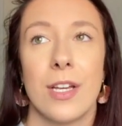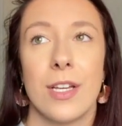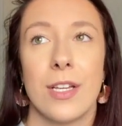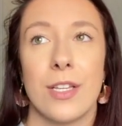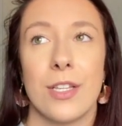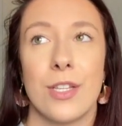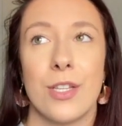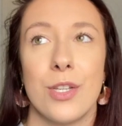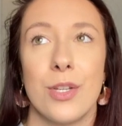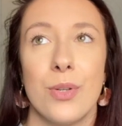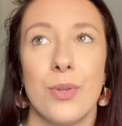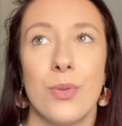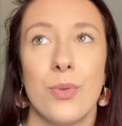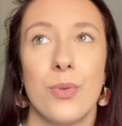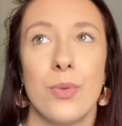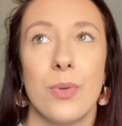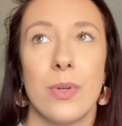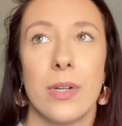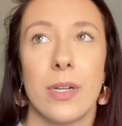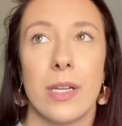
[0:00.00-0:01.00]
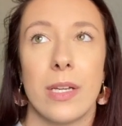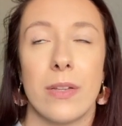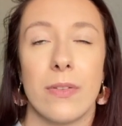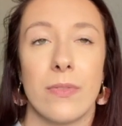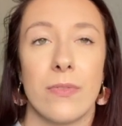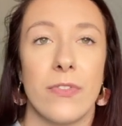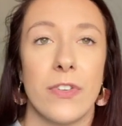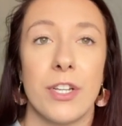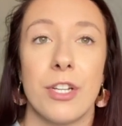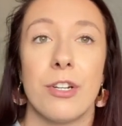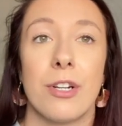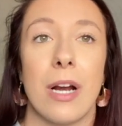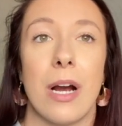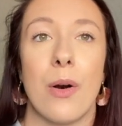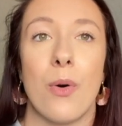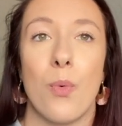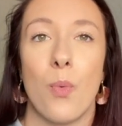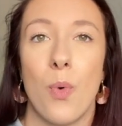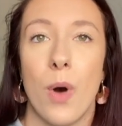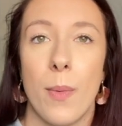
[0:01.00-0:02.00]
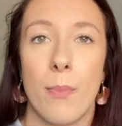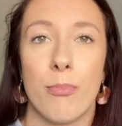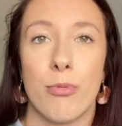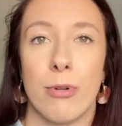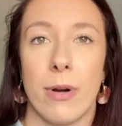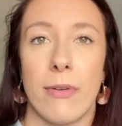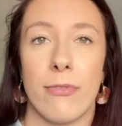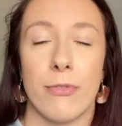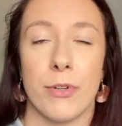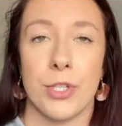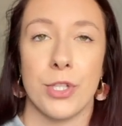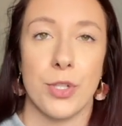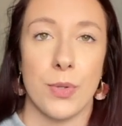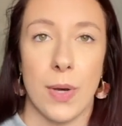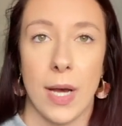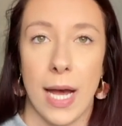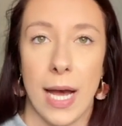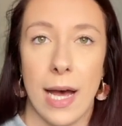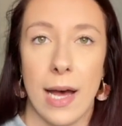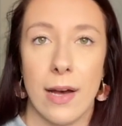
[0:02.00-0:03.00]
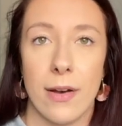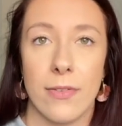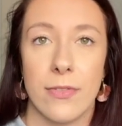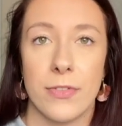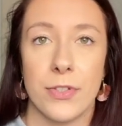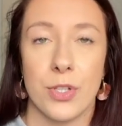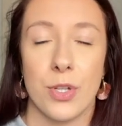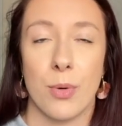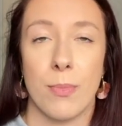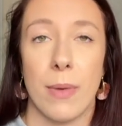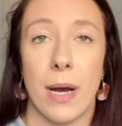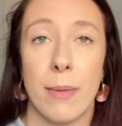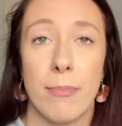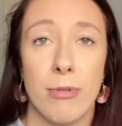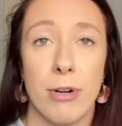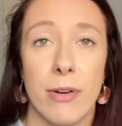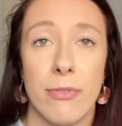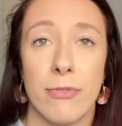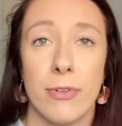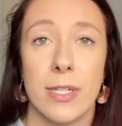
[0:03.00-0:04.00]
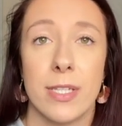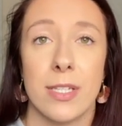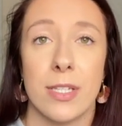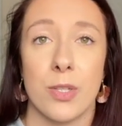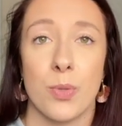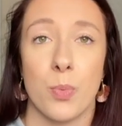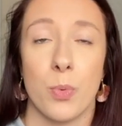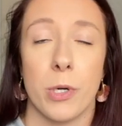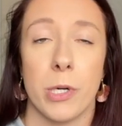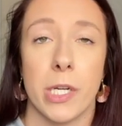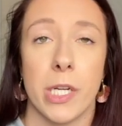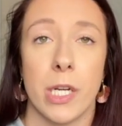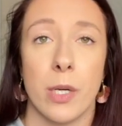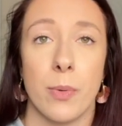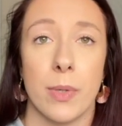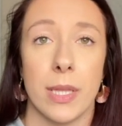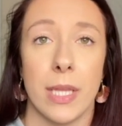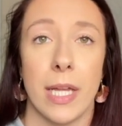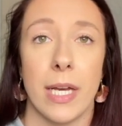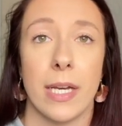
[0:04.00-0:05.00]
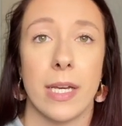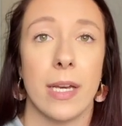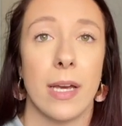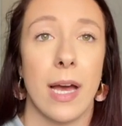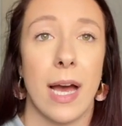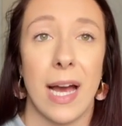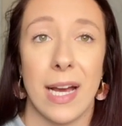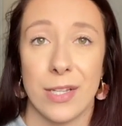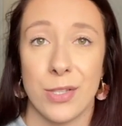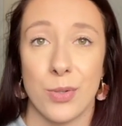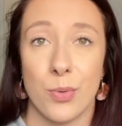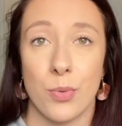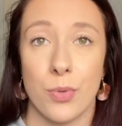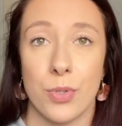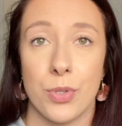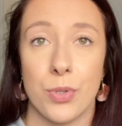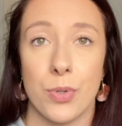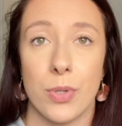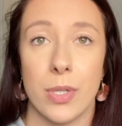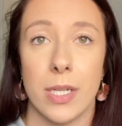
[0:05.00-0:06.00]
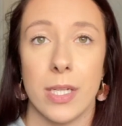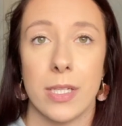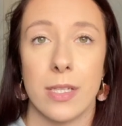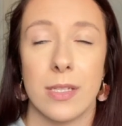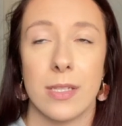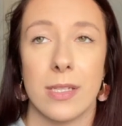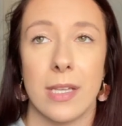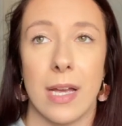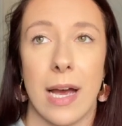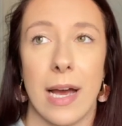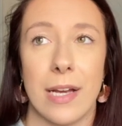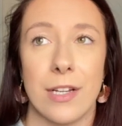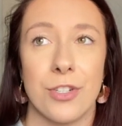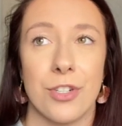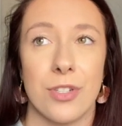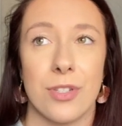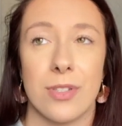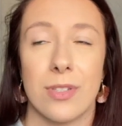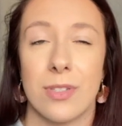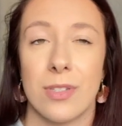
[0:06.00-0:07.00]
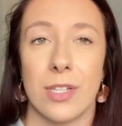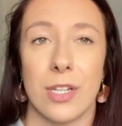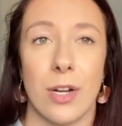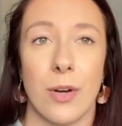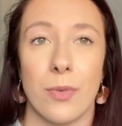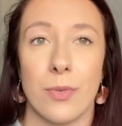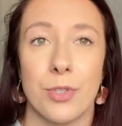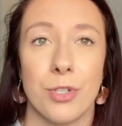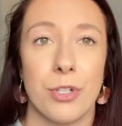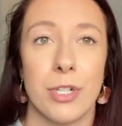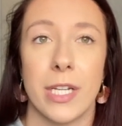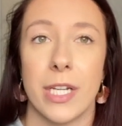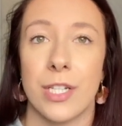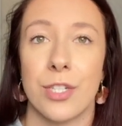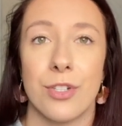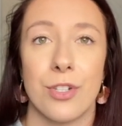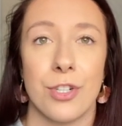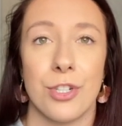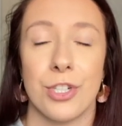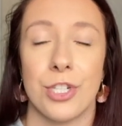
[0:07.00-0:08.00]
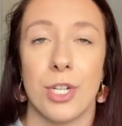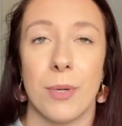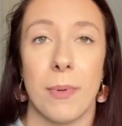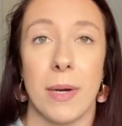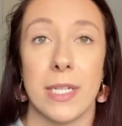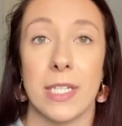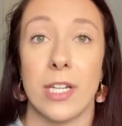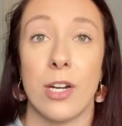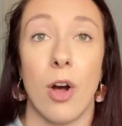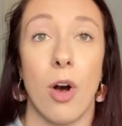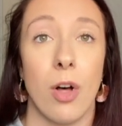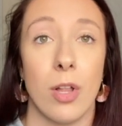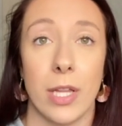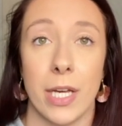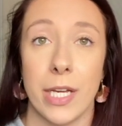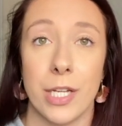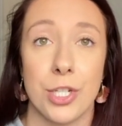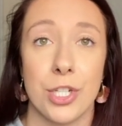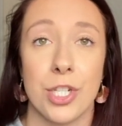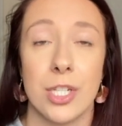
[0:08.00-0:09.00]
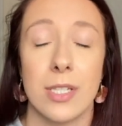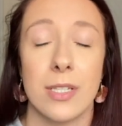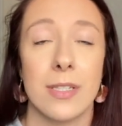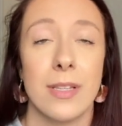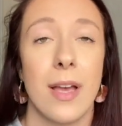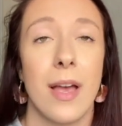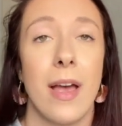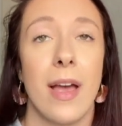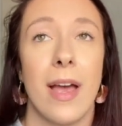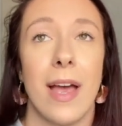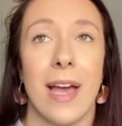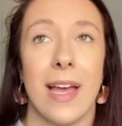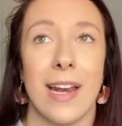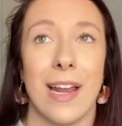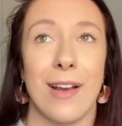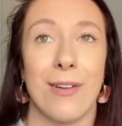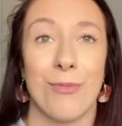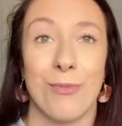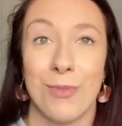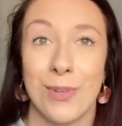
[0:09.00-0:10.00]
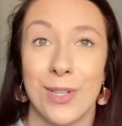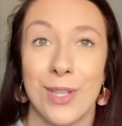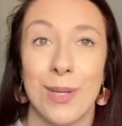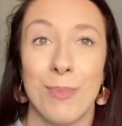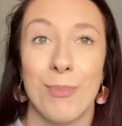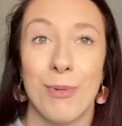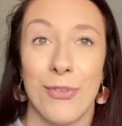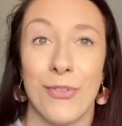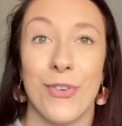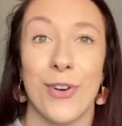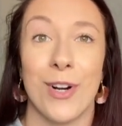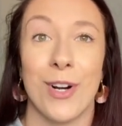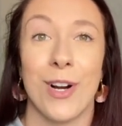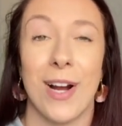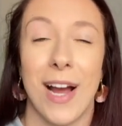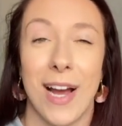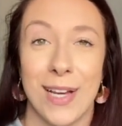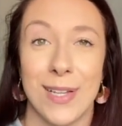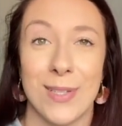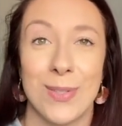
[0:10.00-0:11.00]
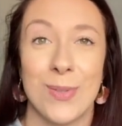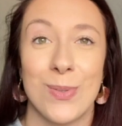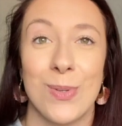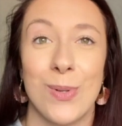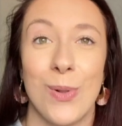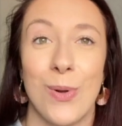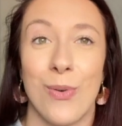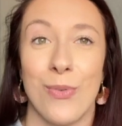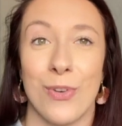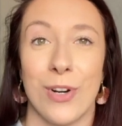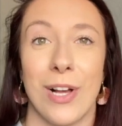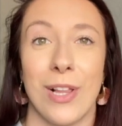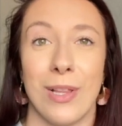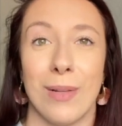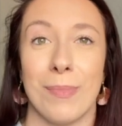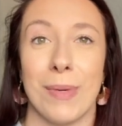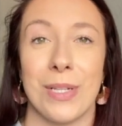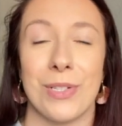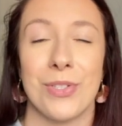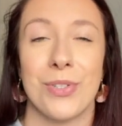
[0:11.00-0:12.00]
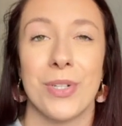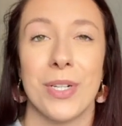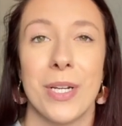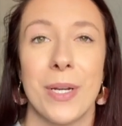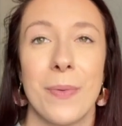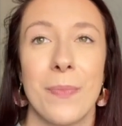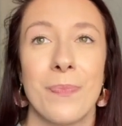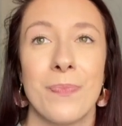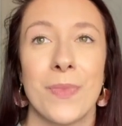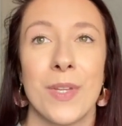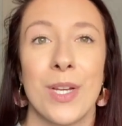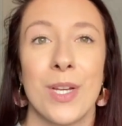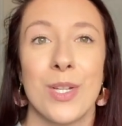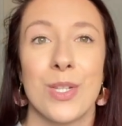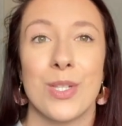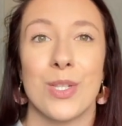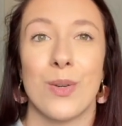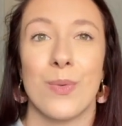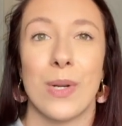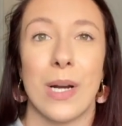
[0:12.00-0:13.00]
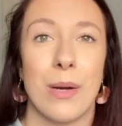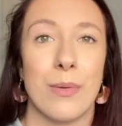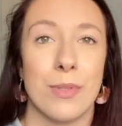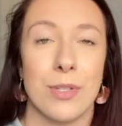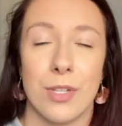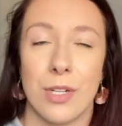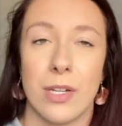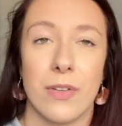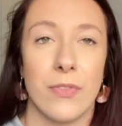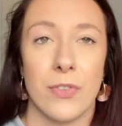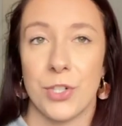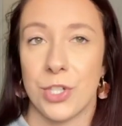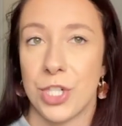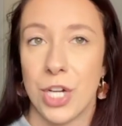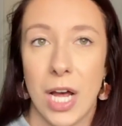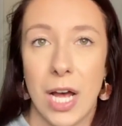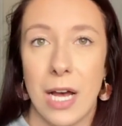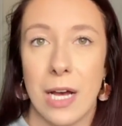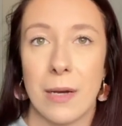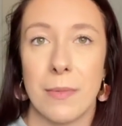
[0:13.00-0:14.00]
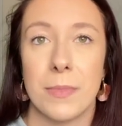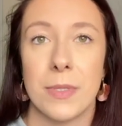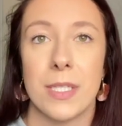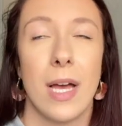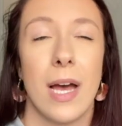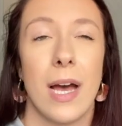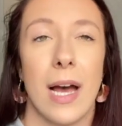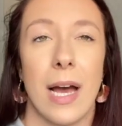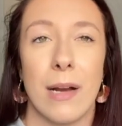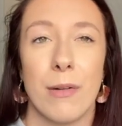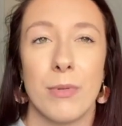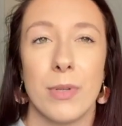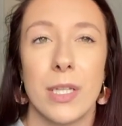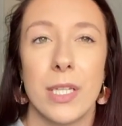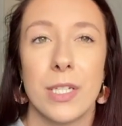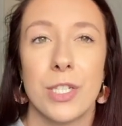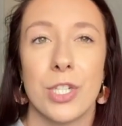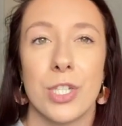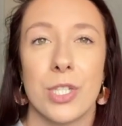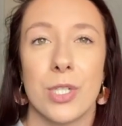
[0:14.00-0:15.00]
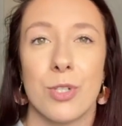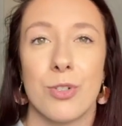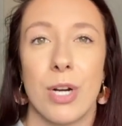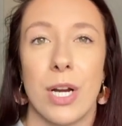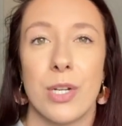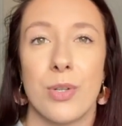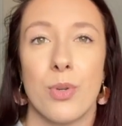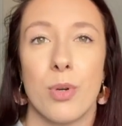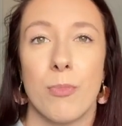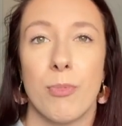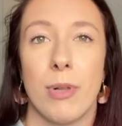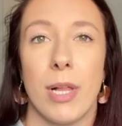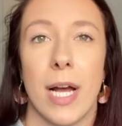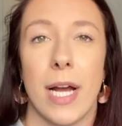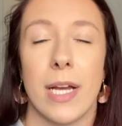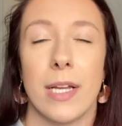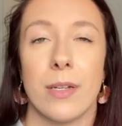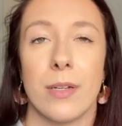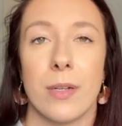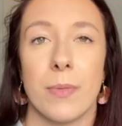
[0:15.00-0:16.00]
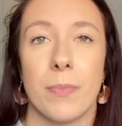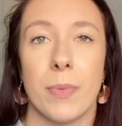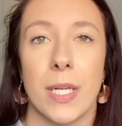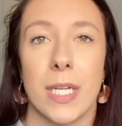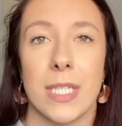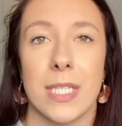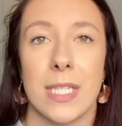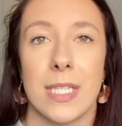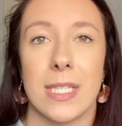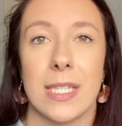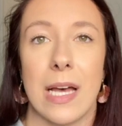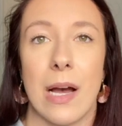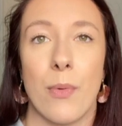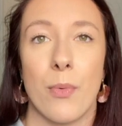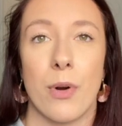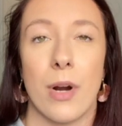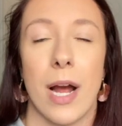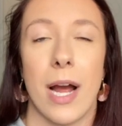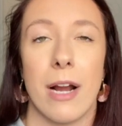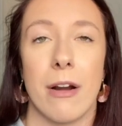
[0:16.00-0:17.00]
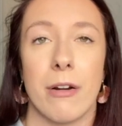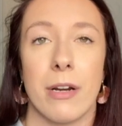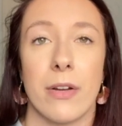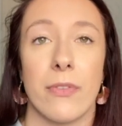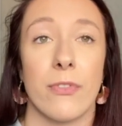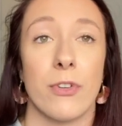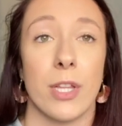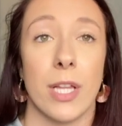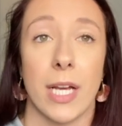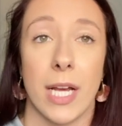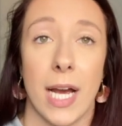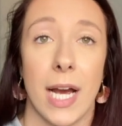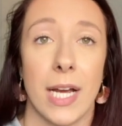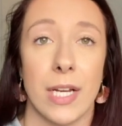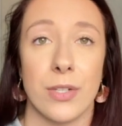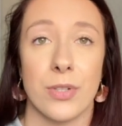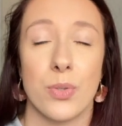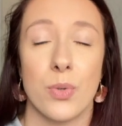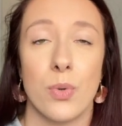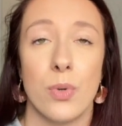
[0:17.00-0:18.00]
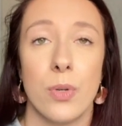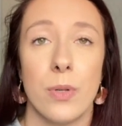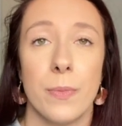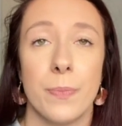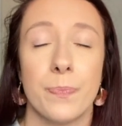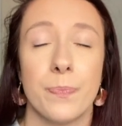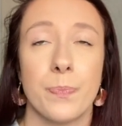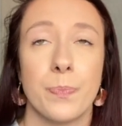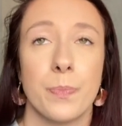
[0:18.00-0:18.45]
you can figure out what preference you have. So my preference is working with like high school students. I just, during internship I did all ages, and I really prefer high school over elementary. So when I was looking for jobs, I really just tried to apply to places that were hiring for like high school.